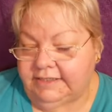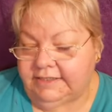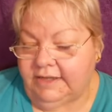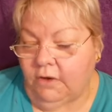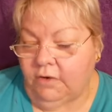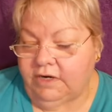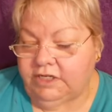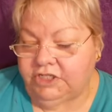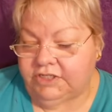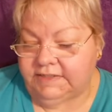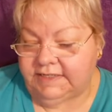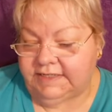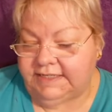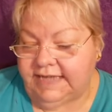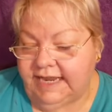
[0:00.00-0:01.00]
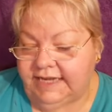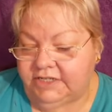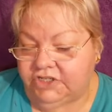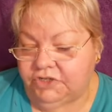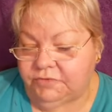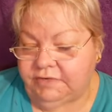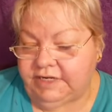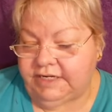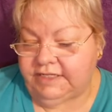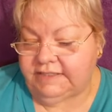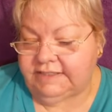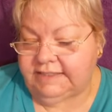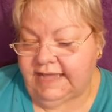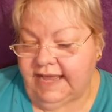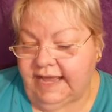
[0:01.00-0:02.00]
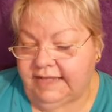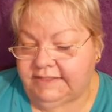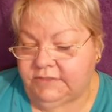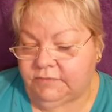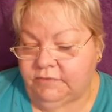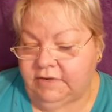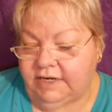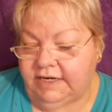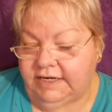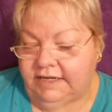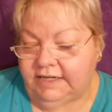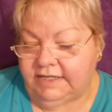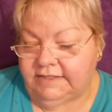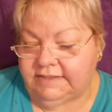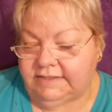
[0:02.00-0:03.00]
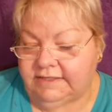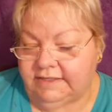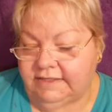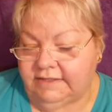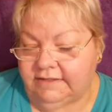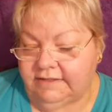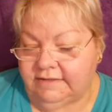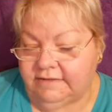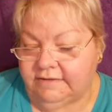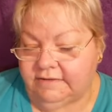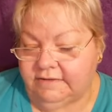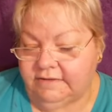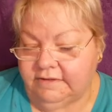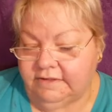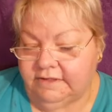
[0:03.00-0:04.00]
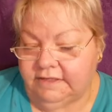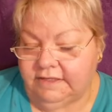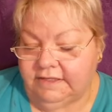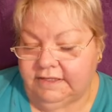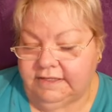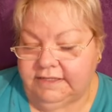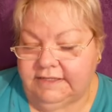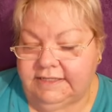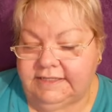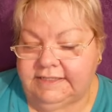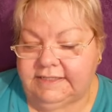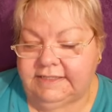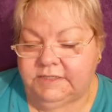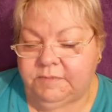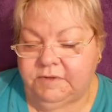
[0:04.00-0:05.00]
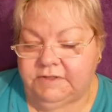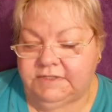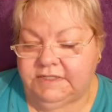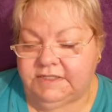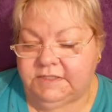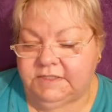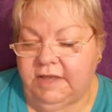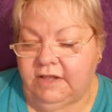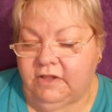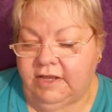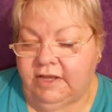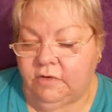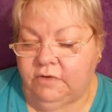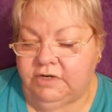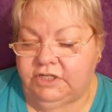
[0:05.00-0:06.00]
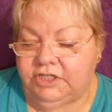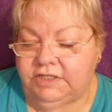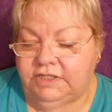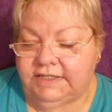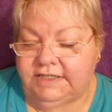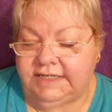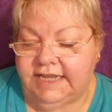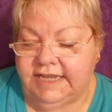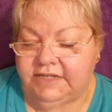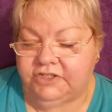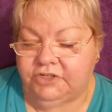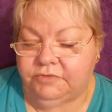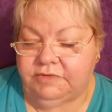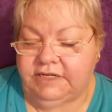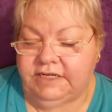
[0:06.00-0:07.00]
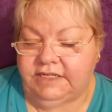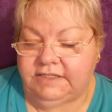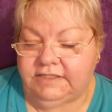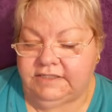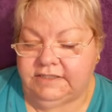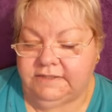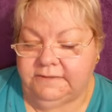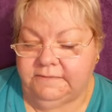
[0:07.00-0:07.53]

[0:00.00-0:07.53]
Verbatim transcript: Oranges and tangerines. That's what it is. This is supposed to smell like oranges and tangerines.